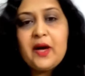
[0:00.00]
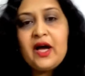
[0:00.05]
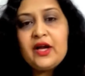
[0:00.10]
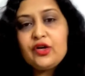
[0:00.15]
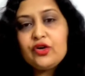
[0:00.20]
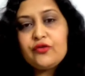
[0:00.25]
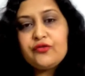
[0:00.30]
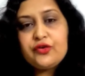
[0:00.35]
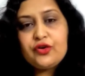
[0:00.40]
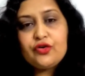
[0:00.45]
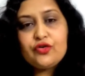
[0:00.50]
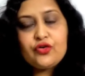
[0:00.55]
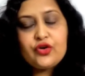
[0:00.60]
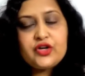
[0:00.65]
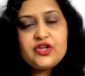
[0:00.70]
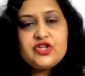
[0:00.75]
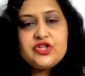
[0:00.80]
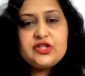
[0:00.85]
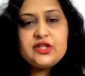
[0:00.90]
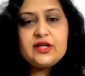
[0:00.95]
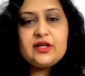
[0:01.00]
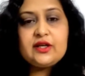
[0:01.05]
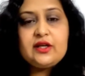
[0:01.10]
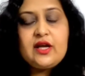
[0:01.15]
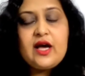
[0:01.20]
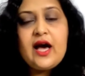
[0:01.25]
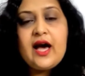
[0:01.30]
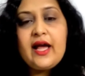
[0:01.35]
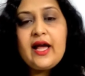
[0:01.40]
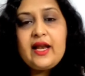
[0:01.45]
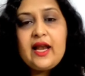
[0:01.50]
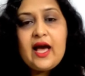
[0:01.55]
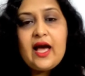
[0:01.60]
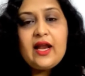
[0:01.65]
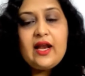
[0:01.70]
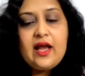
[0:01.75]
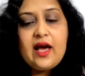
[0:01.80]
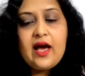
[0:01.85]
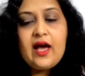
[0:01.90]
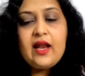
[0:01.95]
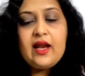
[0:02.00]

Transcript: part of your question i'll i'll,